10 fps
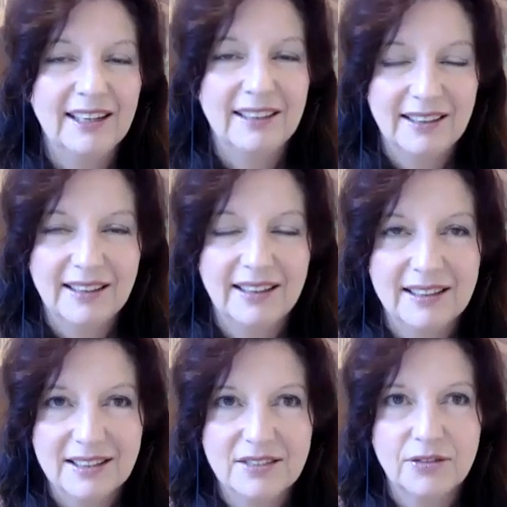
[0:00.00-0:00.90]
Yeah,
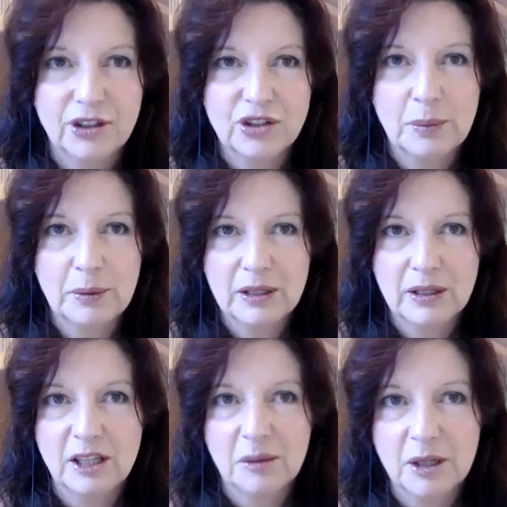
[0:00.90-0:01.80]
it's very topical
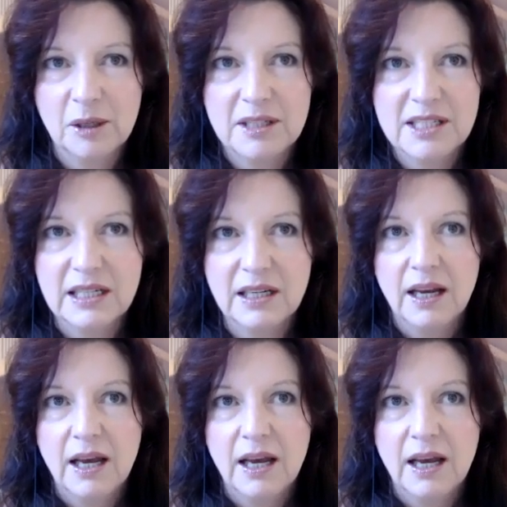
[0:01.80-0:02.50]
at the moment, isn't it?